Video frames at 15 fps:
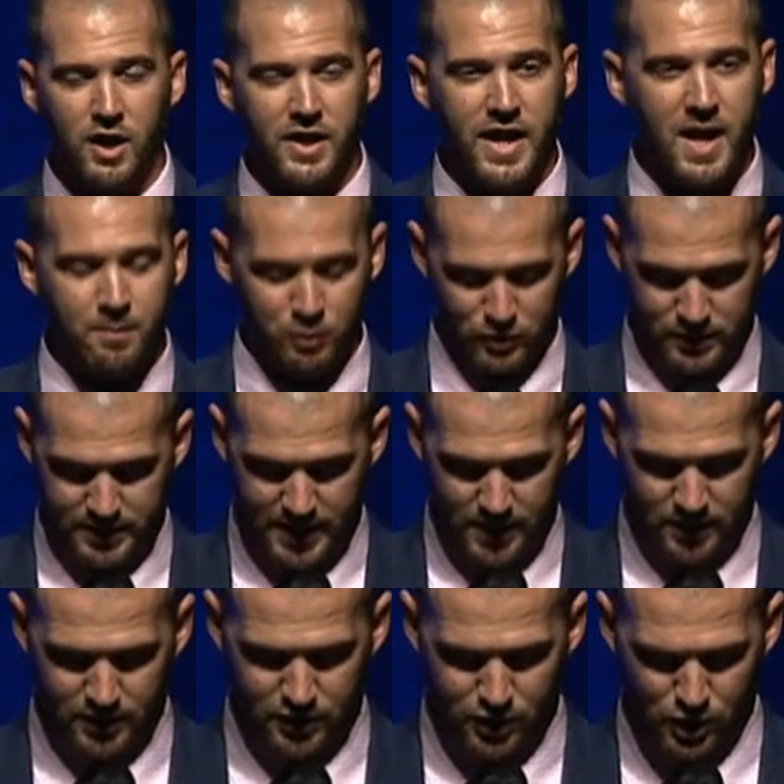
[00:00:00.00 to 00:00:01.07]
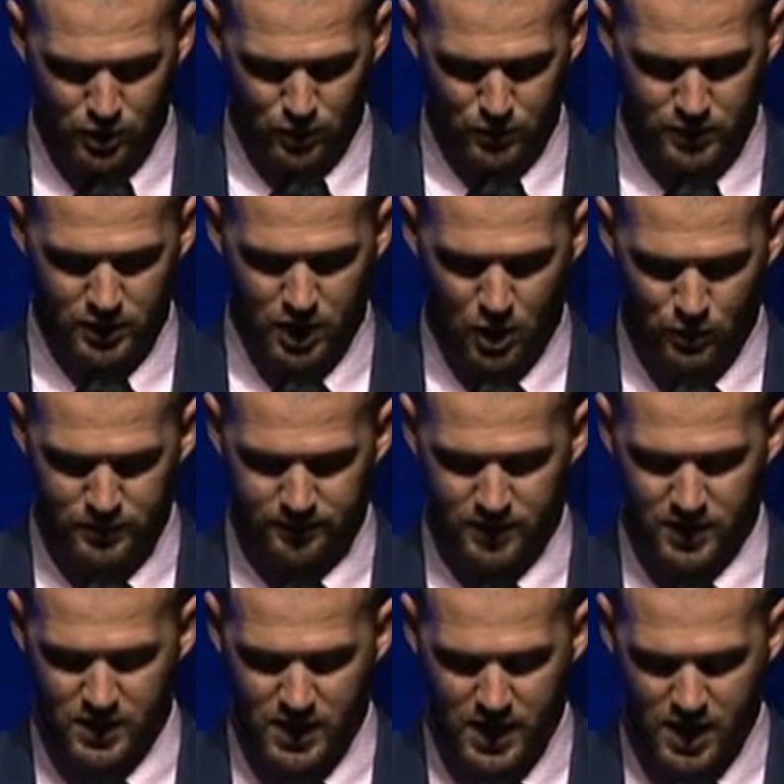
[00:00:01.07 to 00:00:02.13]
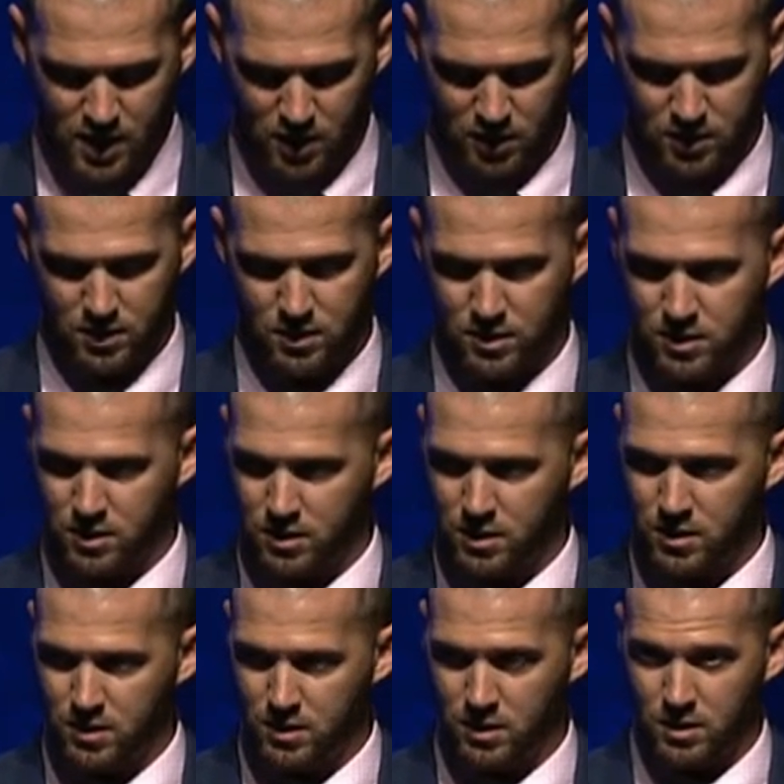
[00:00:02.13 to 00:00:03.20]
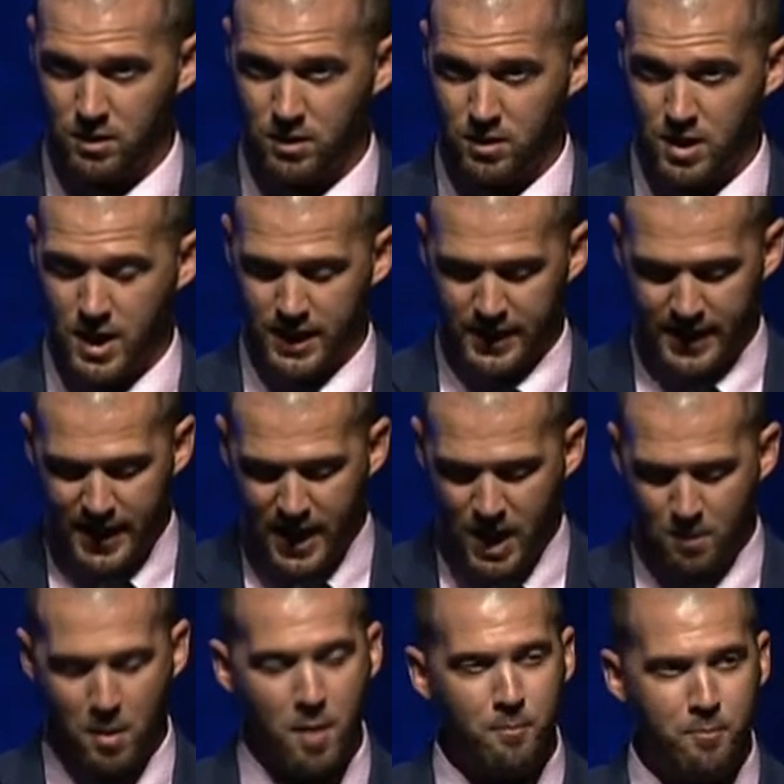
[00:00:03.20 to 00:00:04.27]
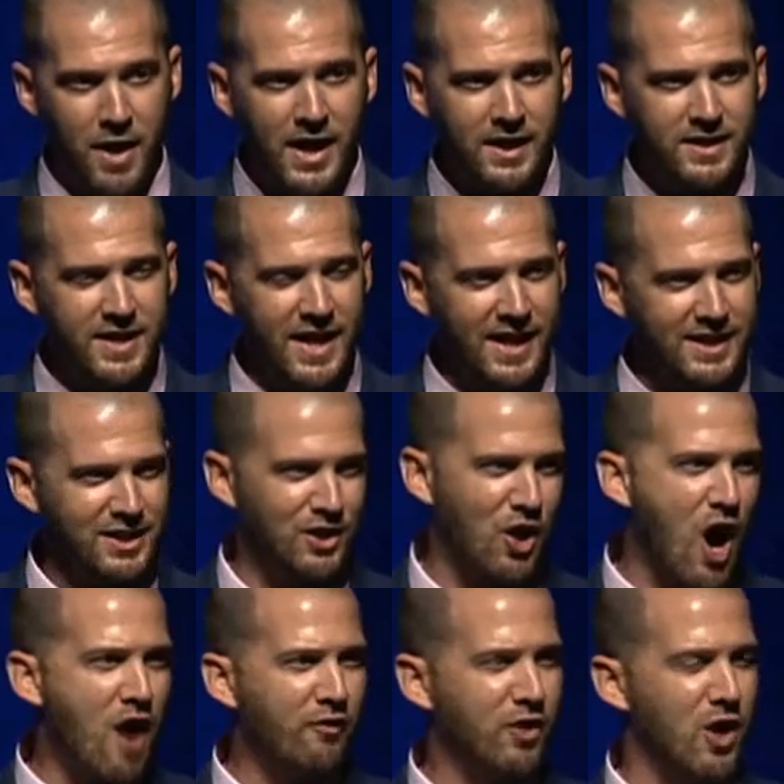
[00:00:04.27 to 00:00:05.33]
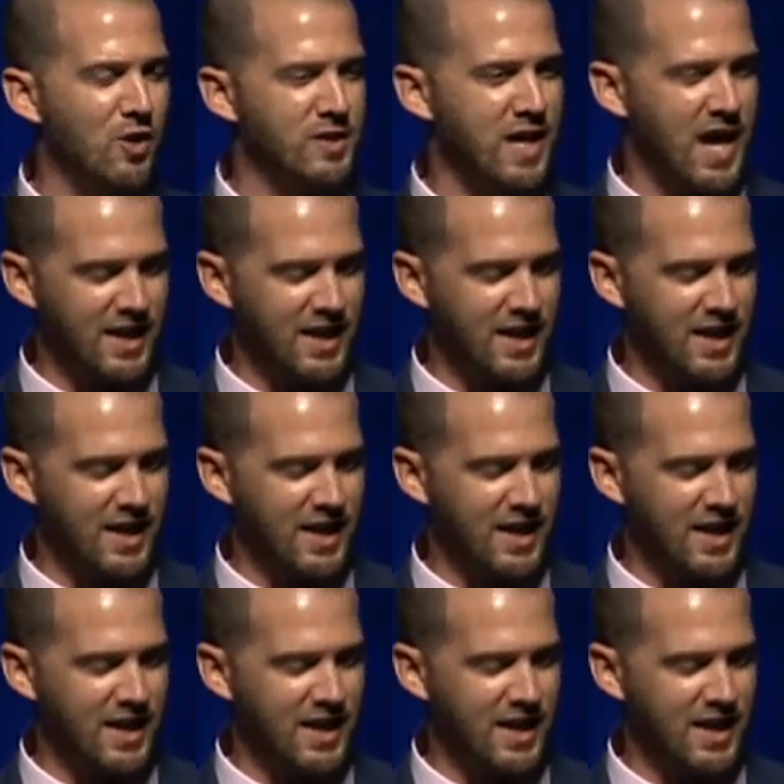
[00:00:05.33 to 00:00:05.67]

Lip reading: Naples Daily News Coach of the Year, Kim Benedict, Gulf Coast High